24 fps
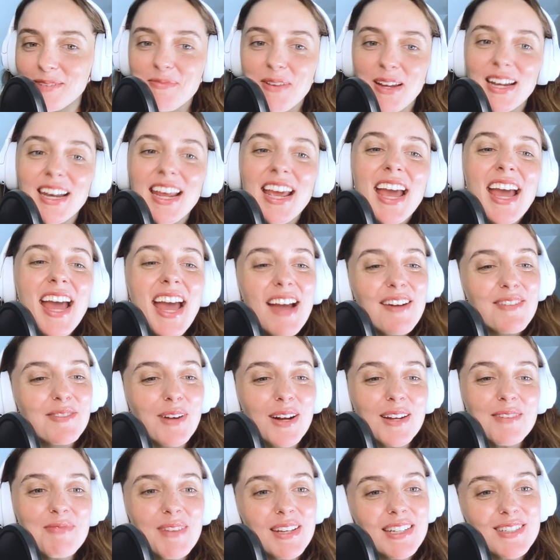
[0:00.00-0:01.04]
But
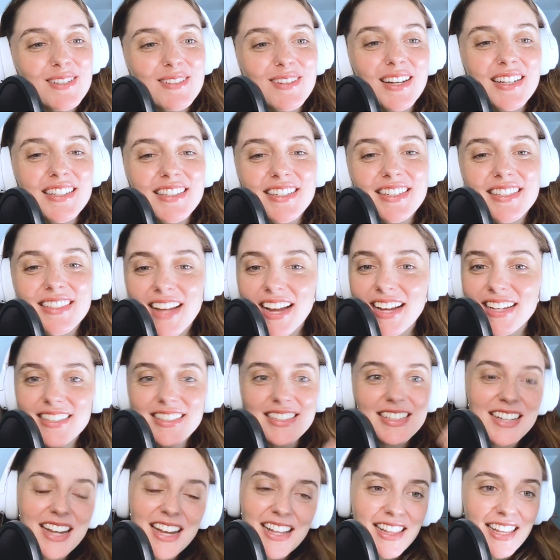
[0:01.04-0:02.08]
what made you guys decide
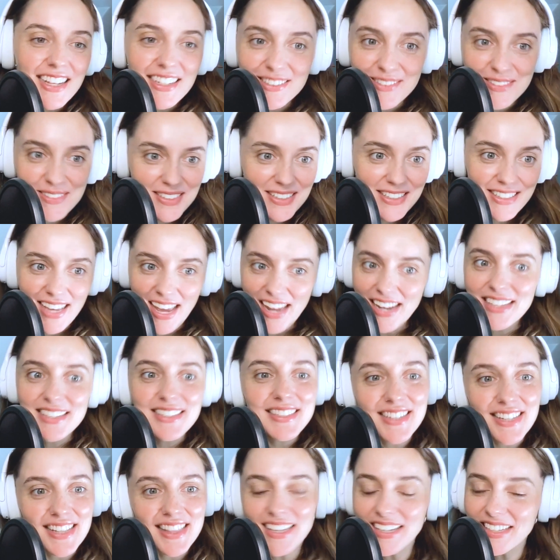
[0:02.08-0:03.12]
to, yeah, like get
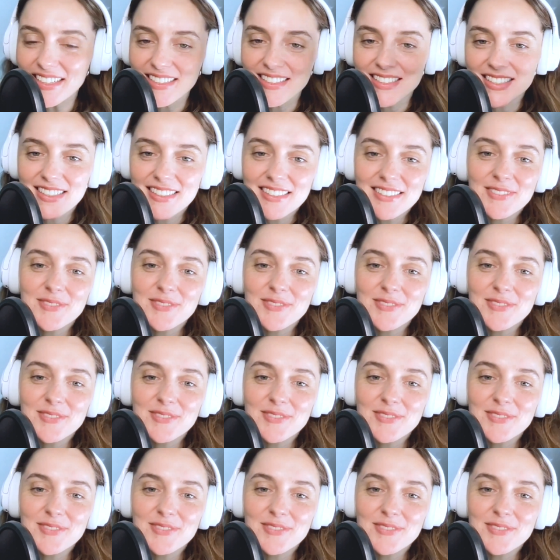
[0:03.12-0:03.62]
into this?